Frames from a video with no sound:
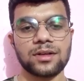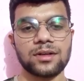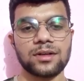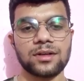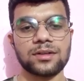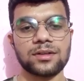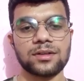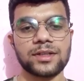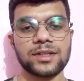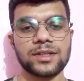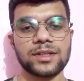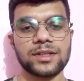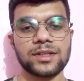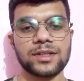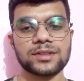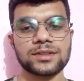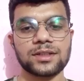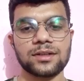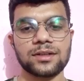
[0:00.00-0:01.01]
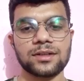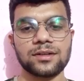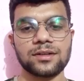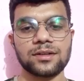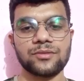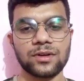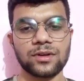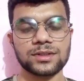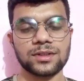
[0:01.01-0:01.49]
and vitamins,
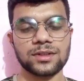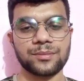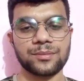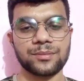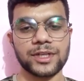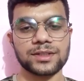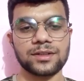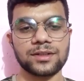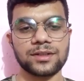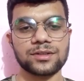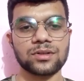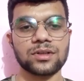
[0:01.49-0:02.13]
which is good for our health.